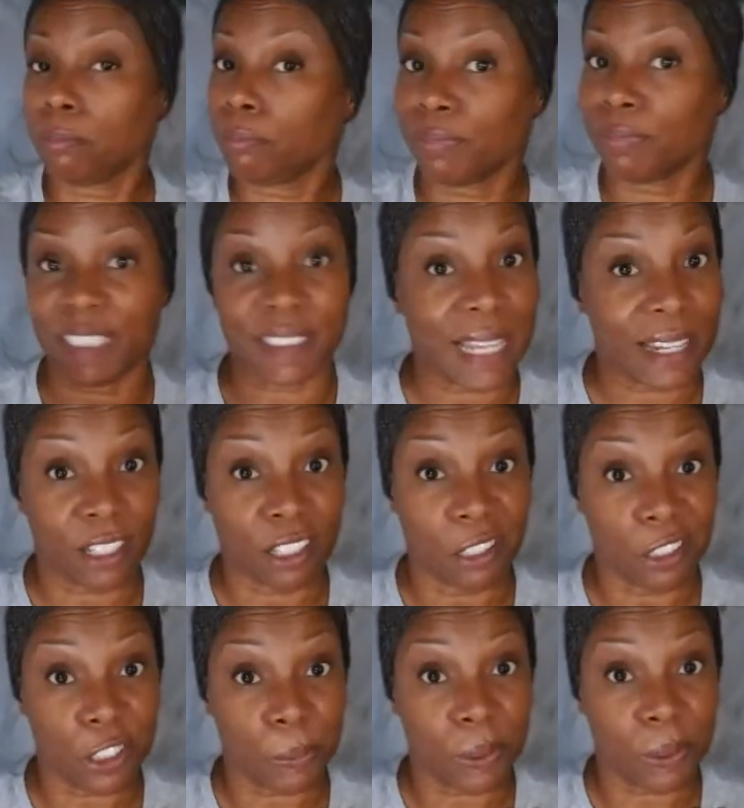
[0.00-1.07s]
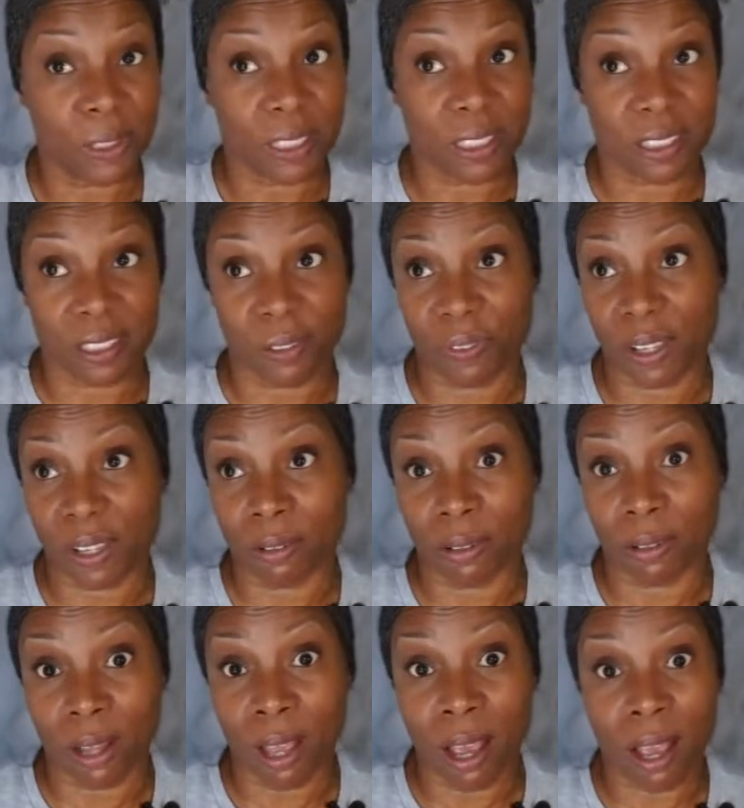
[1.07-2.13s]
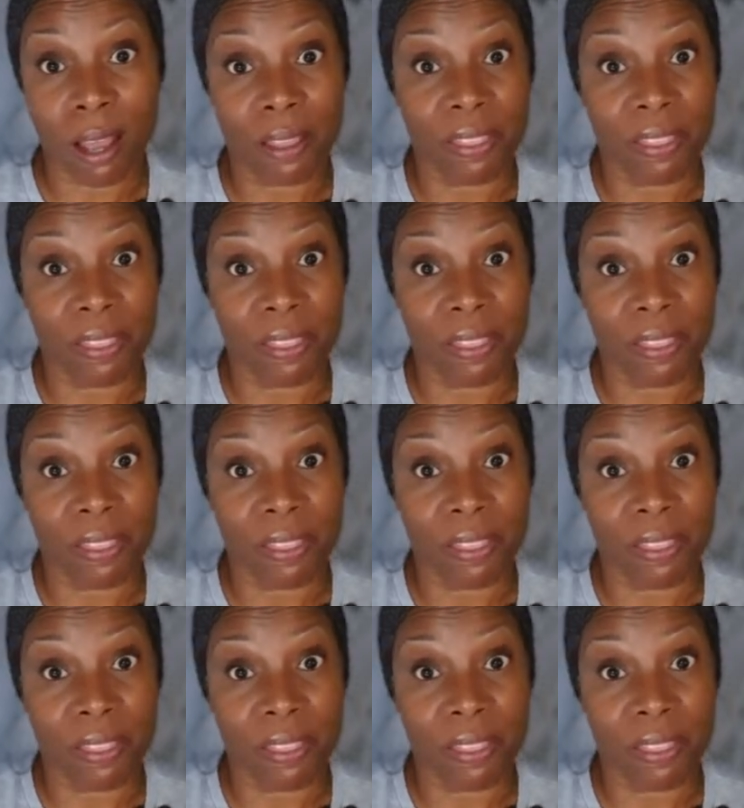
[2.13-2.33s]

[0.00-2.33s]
It's not negotiable. This is a federal law.